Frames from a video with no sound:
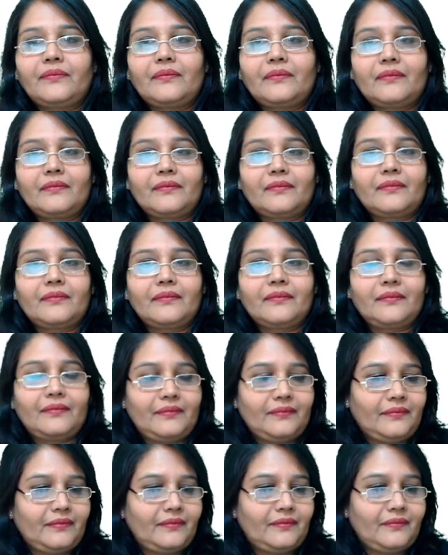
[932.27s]

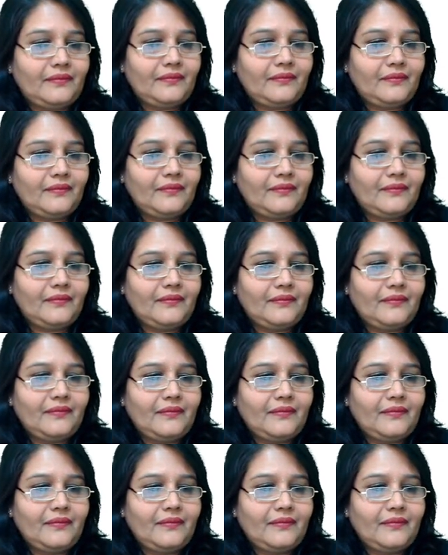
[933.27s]
[no speech]